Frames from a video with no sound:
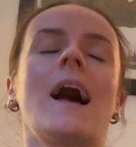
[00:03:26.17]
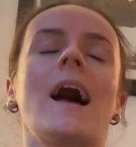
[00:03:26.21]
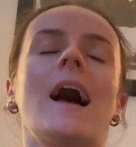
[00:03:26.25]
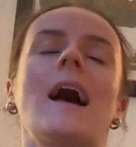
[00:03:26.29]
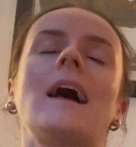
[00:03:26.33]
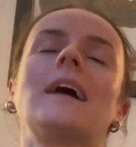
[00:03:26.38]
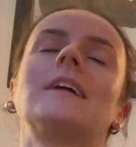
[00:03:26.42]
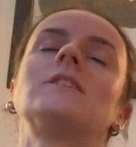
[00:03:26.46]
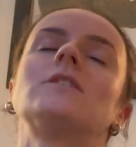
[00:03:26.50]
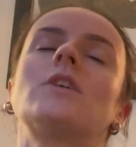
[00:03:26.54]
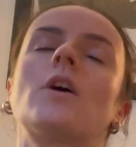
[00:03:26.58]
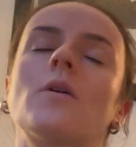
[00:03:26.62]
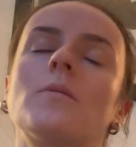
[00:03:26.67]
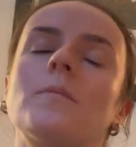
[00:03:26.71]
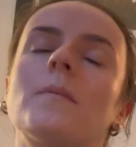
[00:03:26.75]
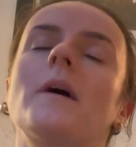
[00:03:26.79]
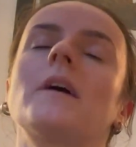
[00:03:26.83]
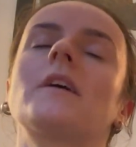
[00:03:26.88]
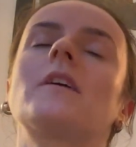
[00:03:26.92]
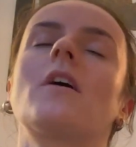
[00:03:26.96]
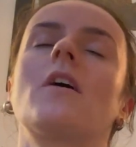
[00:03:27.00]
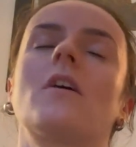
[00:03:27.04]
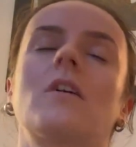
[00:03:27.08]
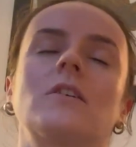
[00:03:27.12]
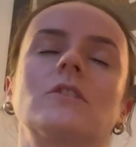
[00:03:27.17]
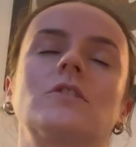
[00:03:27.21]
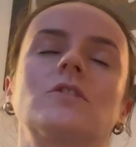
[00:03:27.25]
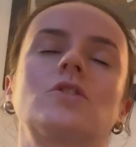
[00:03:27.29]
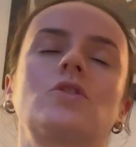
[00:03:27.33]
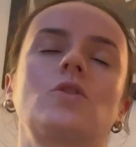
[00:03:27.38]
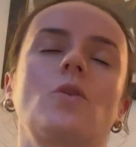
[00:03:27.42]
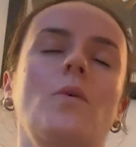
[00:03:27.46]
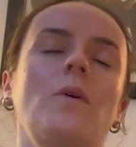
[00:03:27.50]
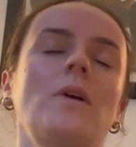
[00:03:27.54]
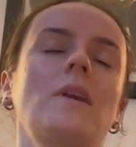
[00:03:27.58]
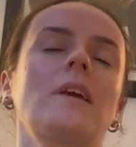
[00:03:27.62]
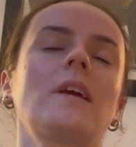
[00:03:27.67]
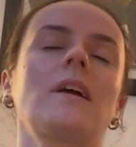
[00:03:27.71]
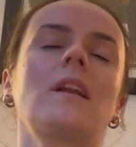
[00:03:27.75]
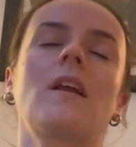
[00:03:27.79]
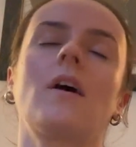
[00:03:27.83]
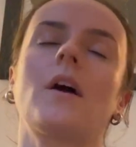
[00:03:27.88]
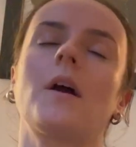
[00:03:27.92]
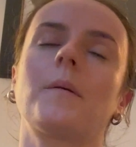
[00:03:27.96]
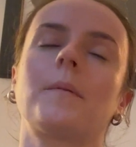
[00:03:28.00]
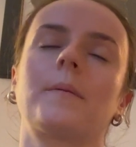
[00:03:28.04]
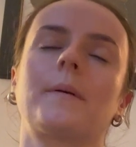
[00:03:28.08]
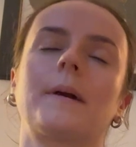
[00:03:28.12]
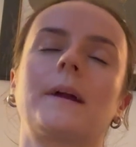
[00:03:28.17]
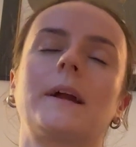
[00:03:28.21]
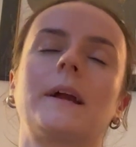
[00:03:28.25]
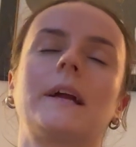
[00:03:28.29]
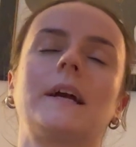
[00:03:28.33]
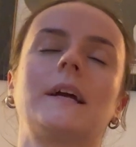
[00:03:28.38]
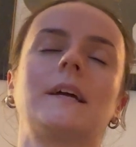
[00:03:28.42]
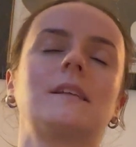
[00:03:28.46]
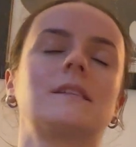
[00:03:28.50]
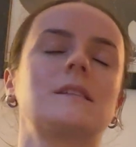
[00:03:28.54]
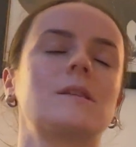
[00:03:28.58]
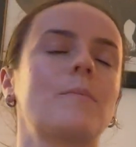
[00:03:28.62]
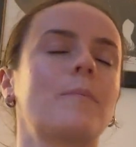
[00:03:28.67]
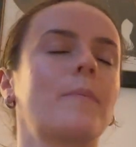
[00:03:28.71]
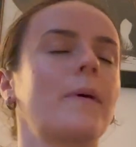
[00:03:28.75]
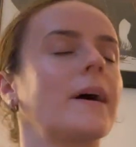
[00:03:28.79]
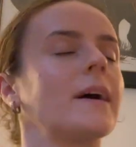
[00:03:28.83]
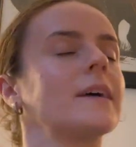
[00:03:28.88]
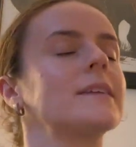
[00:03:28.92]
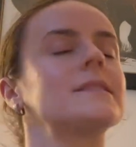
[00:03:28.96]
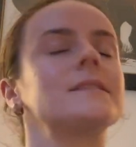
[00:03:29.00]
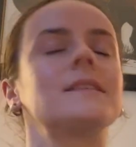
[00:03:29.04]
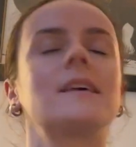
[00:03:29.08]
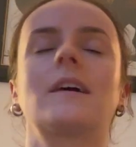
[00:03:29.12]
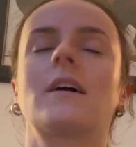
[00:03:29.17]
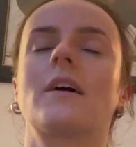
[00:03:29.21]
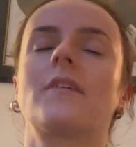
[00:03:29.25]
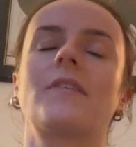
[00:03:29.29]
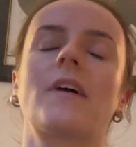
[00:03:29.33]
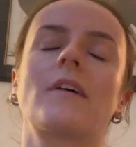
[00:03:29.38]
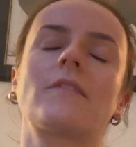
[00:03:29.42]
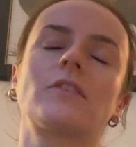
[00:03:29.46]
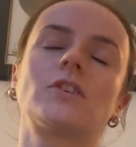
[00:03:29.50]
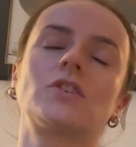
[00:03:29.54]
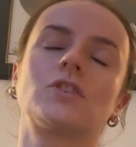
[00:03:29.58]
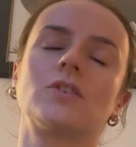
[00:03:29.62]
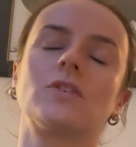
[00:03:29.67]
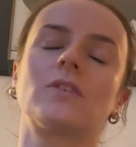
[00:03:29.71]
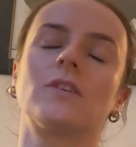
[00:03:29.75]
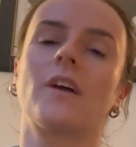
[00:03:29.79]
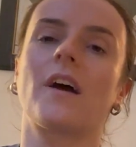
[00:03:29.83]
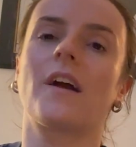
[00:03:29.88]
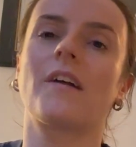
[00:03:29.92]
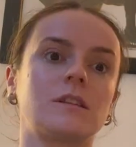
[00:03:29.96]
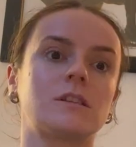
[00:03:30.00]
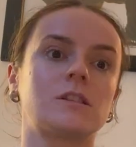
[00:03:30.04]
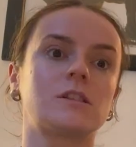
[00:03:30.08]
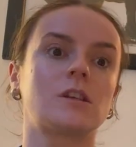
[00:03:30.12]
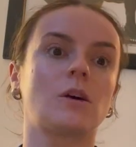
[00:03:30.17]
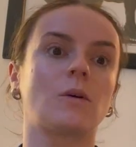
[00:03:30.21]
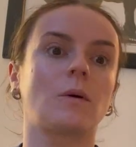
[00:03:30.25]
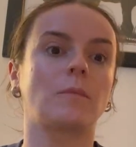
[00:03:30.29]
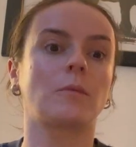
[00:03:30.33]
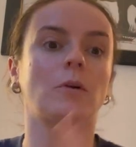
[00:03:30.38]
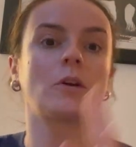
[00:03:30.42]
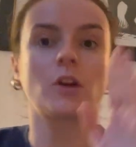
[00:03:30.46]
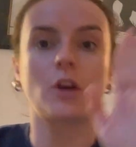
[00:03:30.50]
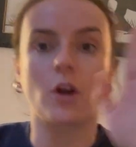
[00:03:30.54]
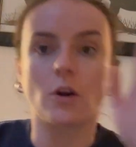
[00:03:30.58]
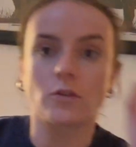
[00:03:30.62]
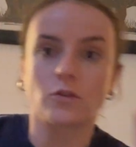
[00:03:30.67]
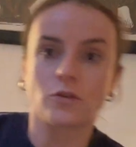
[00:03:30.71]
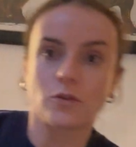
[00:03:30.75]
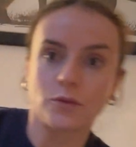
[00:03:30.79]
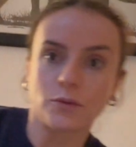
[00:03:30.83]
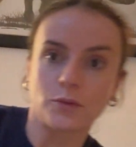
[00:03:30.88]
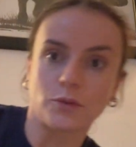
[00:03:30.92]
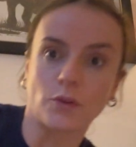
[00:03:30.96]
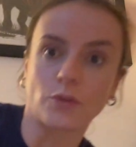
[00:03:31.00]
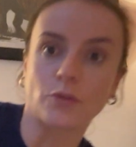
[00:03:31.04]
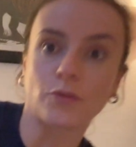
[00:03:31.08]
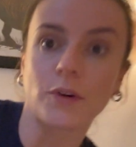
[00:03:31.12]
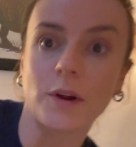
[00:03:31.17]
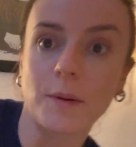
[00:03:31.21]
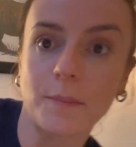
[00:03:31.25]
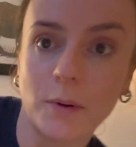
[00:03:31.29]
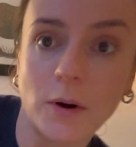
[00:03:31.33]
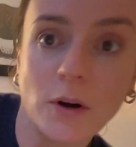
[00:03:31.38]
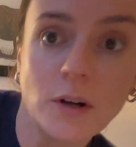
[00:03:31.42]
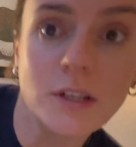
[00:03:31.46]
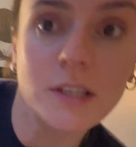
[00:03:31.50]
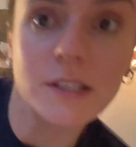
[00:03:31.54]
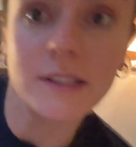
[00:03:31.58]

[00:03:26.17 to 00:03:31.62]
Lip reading: And oh my God, joining a library is the best thing I've ever done. So I'm going to go through the 3 books